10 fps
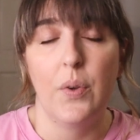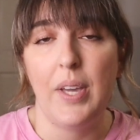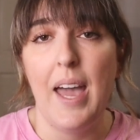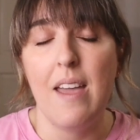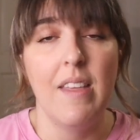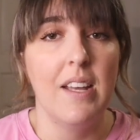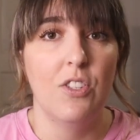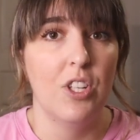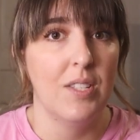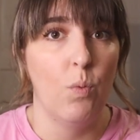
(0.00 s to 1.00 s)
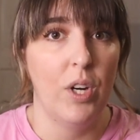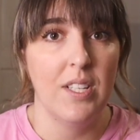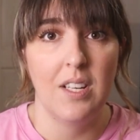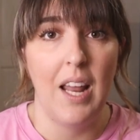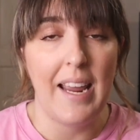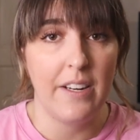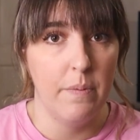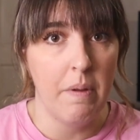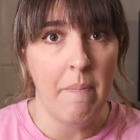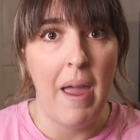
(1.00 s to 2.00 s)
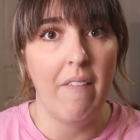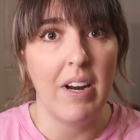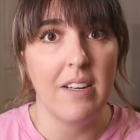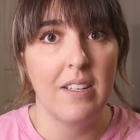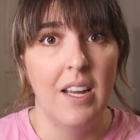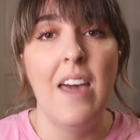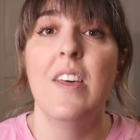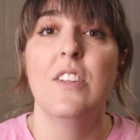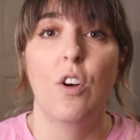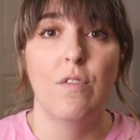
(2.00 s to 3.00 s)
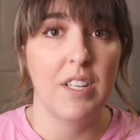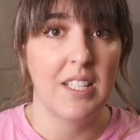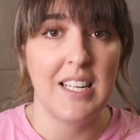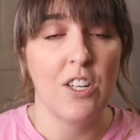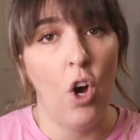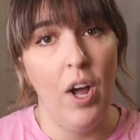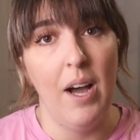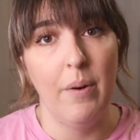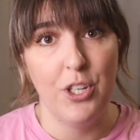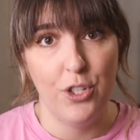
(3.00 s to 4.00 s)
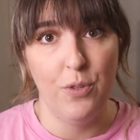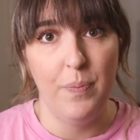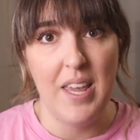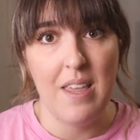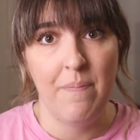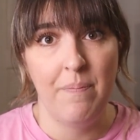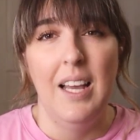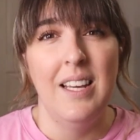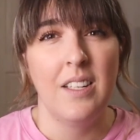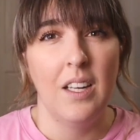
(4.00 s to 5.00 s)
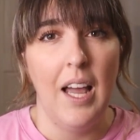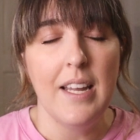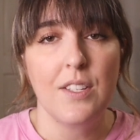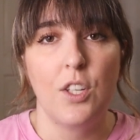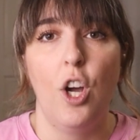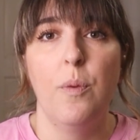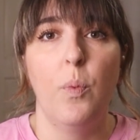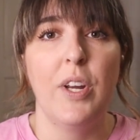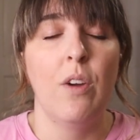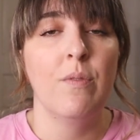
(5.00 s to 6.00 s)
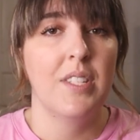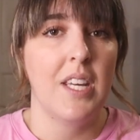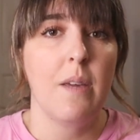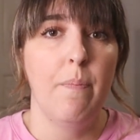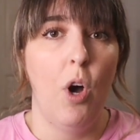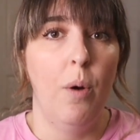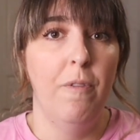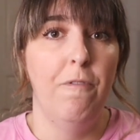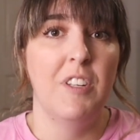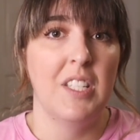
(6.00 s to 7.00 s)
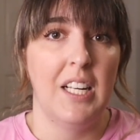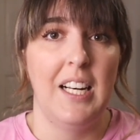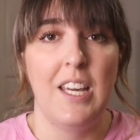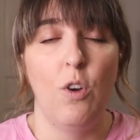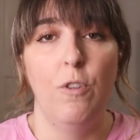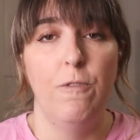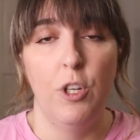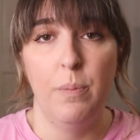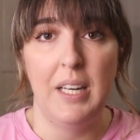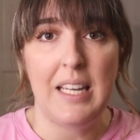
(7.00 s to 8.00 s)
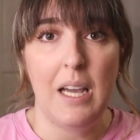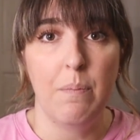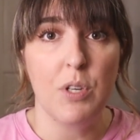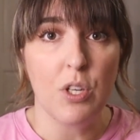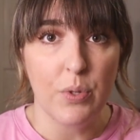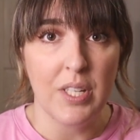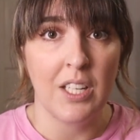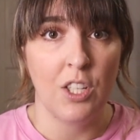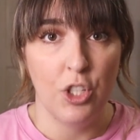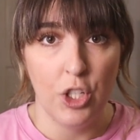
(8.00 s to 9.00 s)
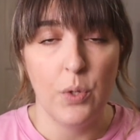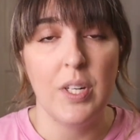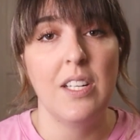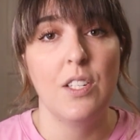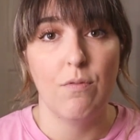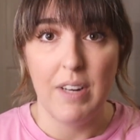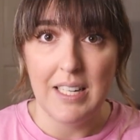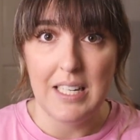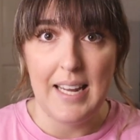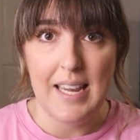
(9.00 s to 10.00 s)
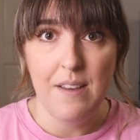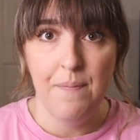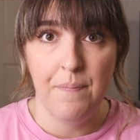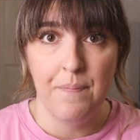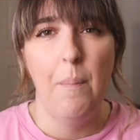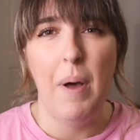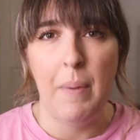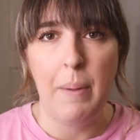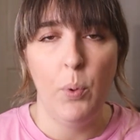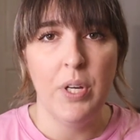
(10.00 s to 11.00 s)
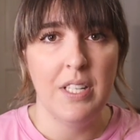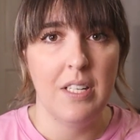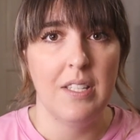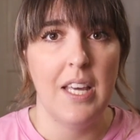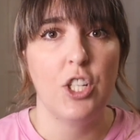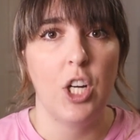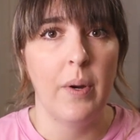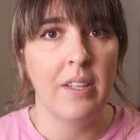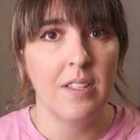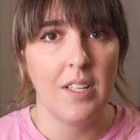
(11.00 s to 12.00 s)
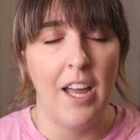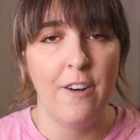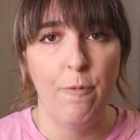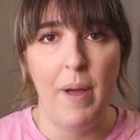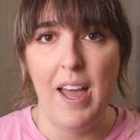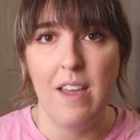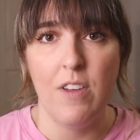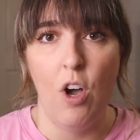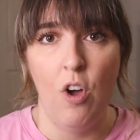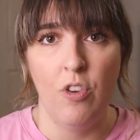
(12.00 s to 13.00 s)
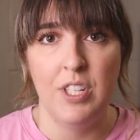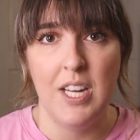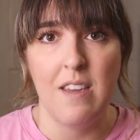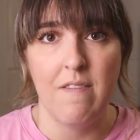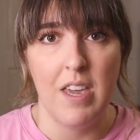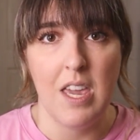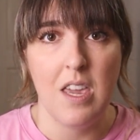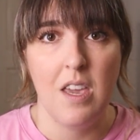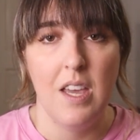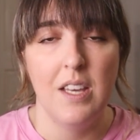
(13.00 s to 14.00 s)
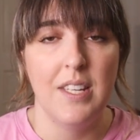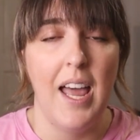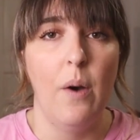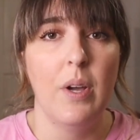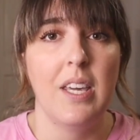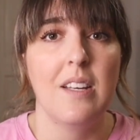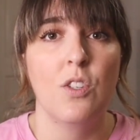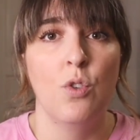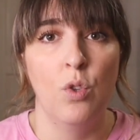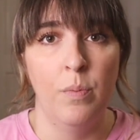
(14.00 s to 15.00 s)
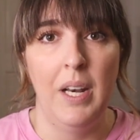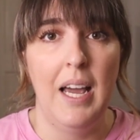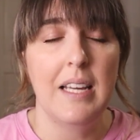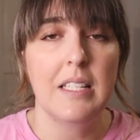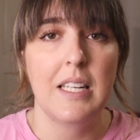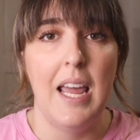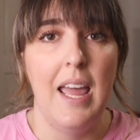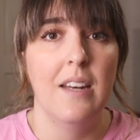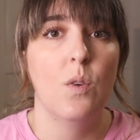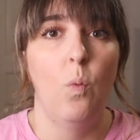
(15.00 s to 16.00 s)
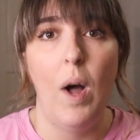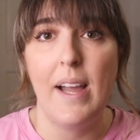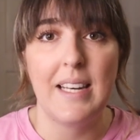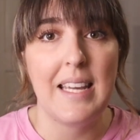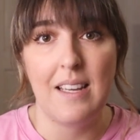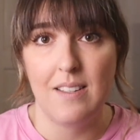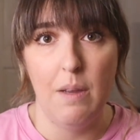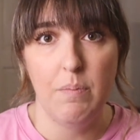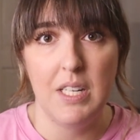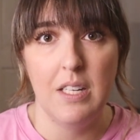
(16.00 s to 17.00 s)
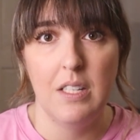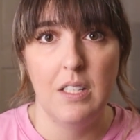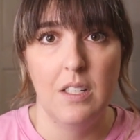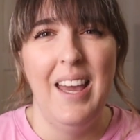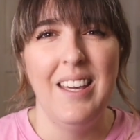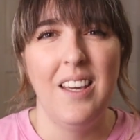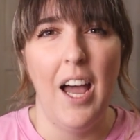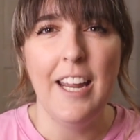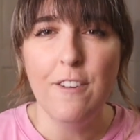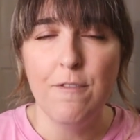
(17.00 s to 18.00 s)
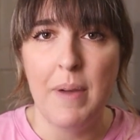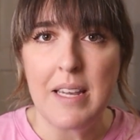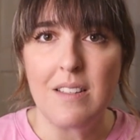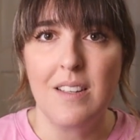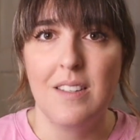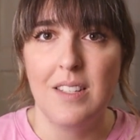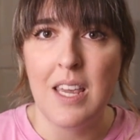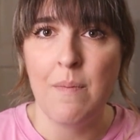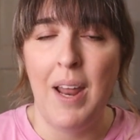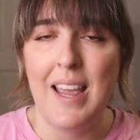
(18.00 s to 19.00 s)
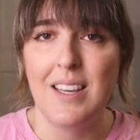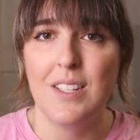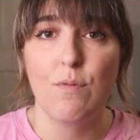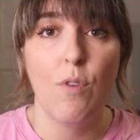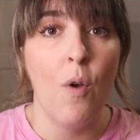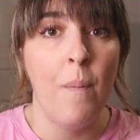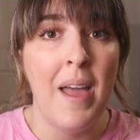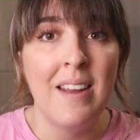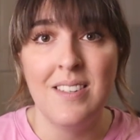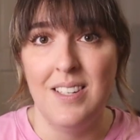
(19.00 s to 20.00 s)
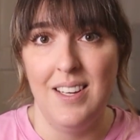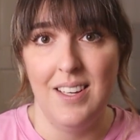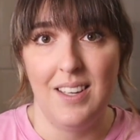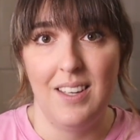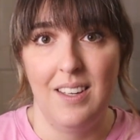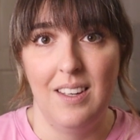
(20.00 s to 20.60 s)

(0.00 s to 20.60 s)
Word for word: okay, that's just what it's like to be married. And that's obviously not how it should be. In Kaleidoscope, we don't see Bob physically or verbally abusing Judy directly, but my point is that showing this kind of behaviour on TV is how it gets normalised and widely accepted. It kind of makes it seem like it's romantic